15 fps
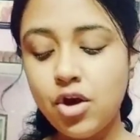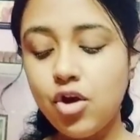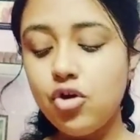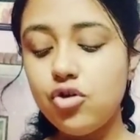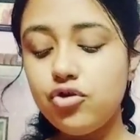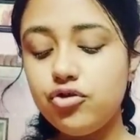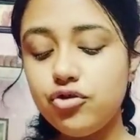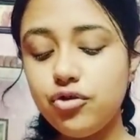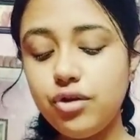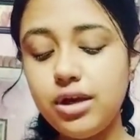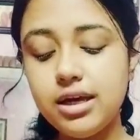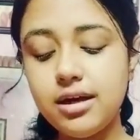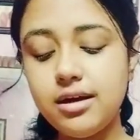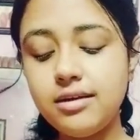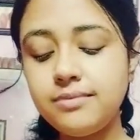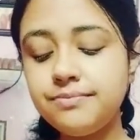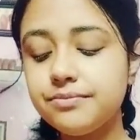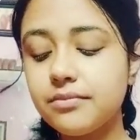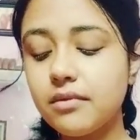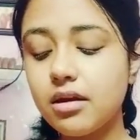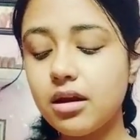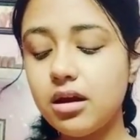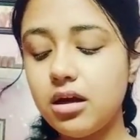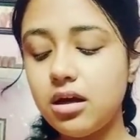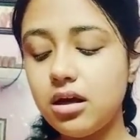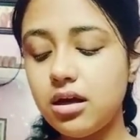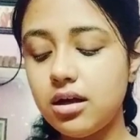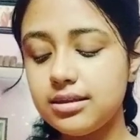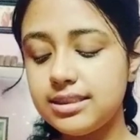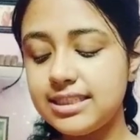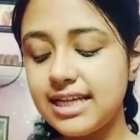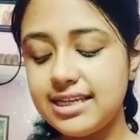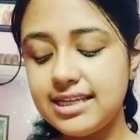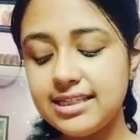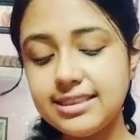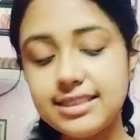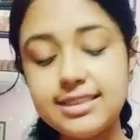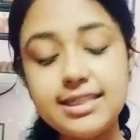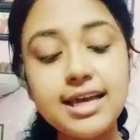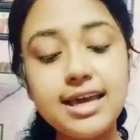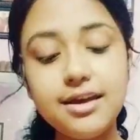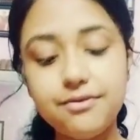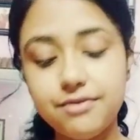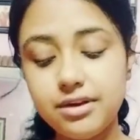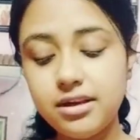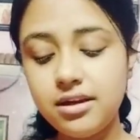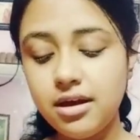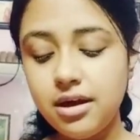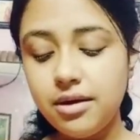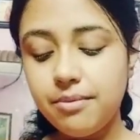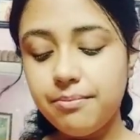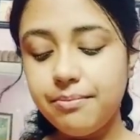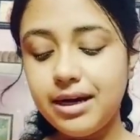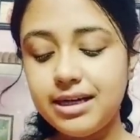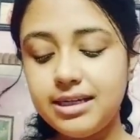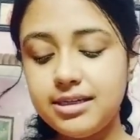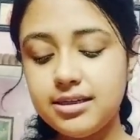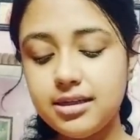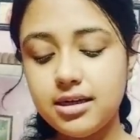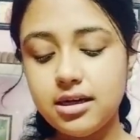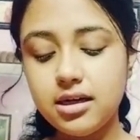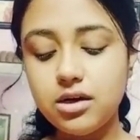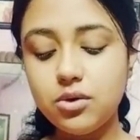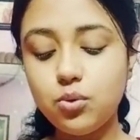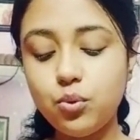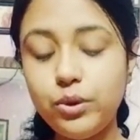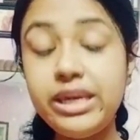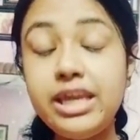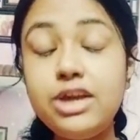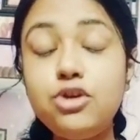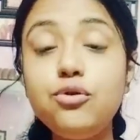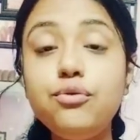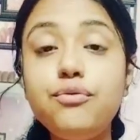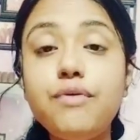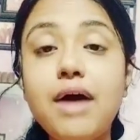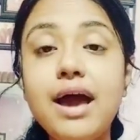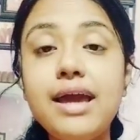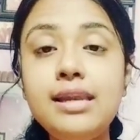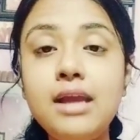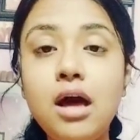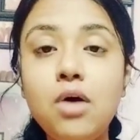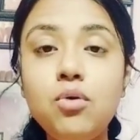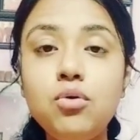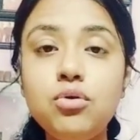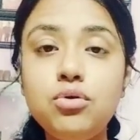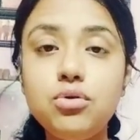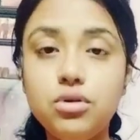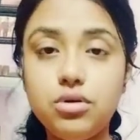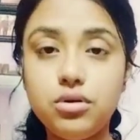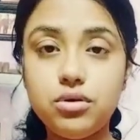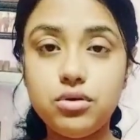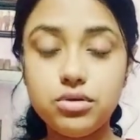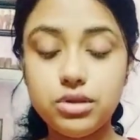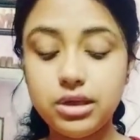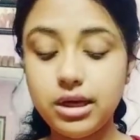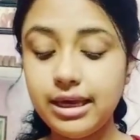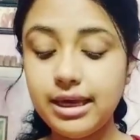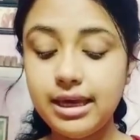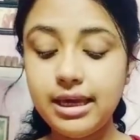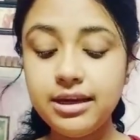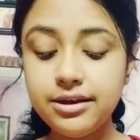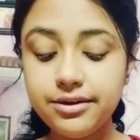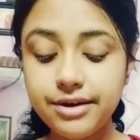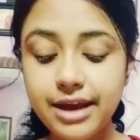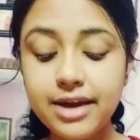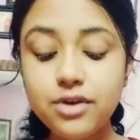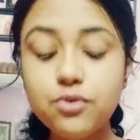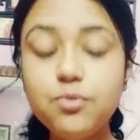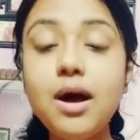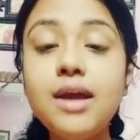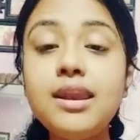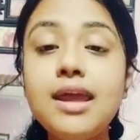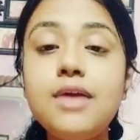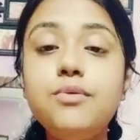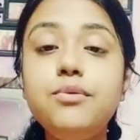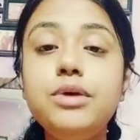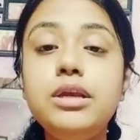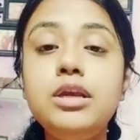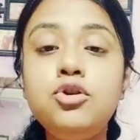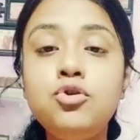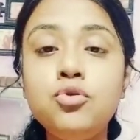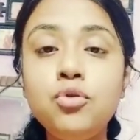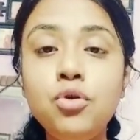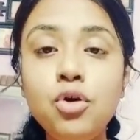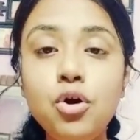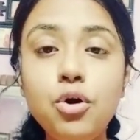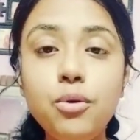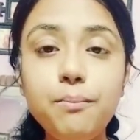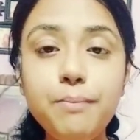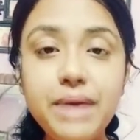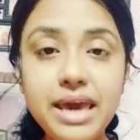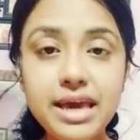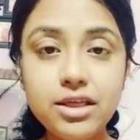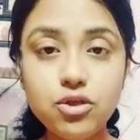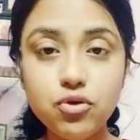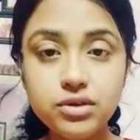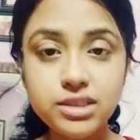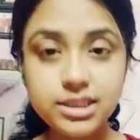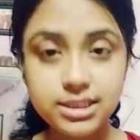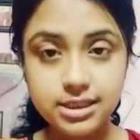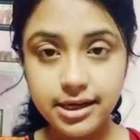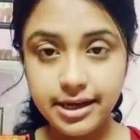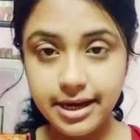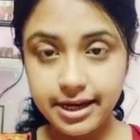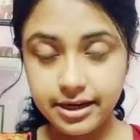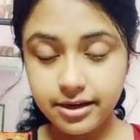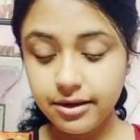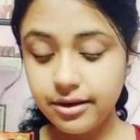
So here sentences are given, but we need to find out the incorrect one and we need to make those correct